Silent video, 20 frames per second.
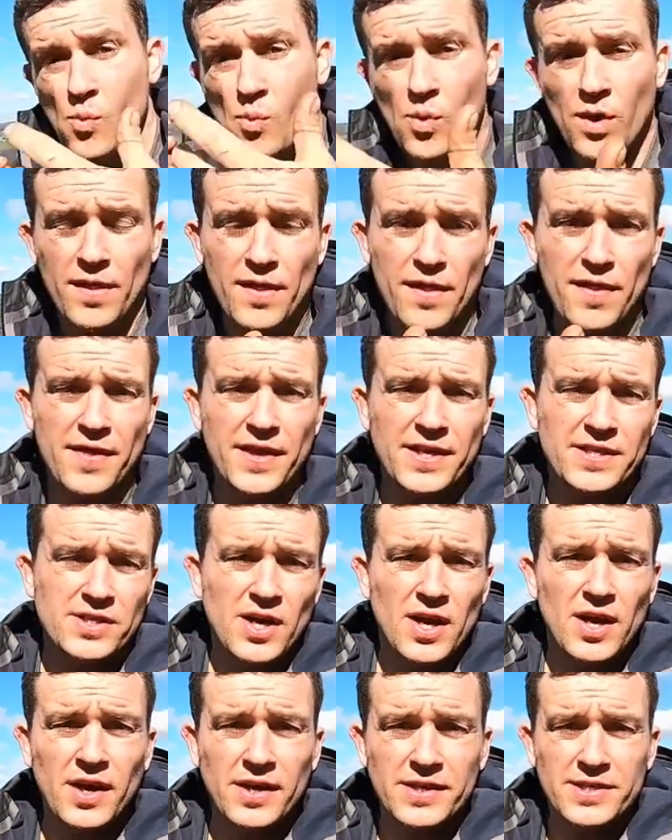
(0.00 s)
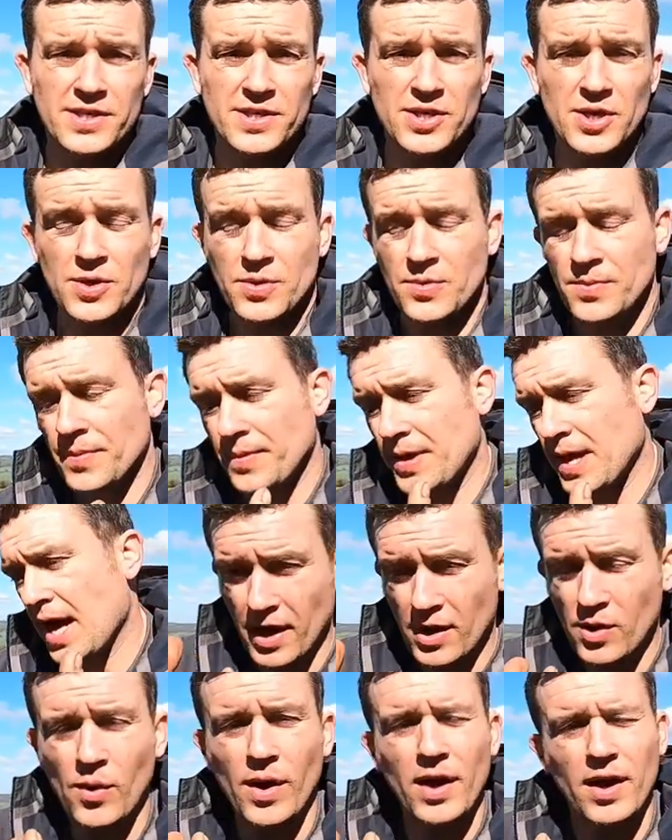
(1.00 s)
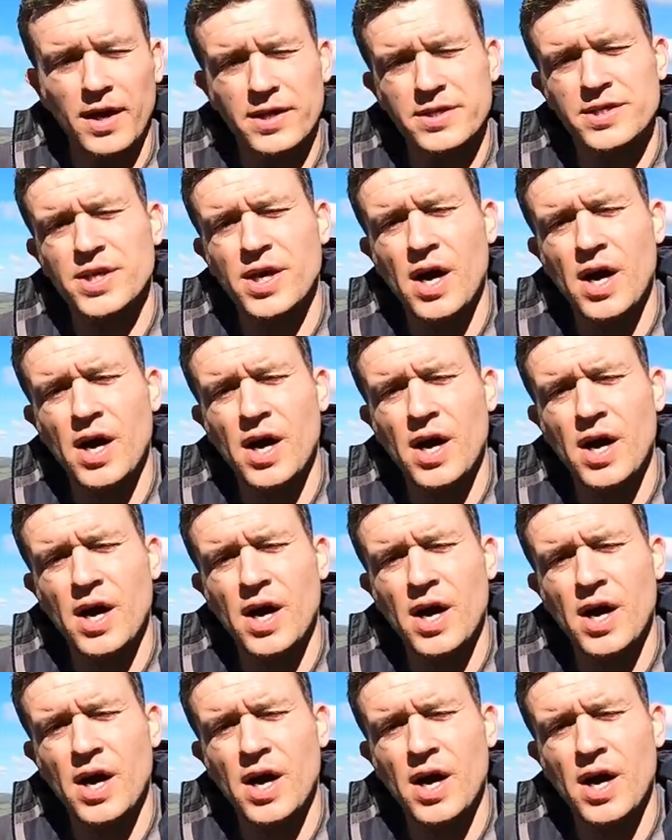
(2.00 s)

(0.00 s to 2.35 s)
One of the things I like to do, I quite like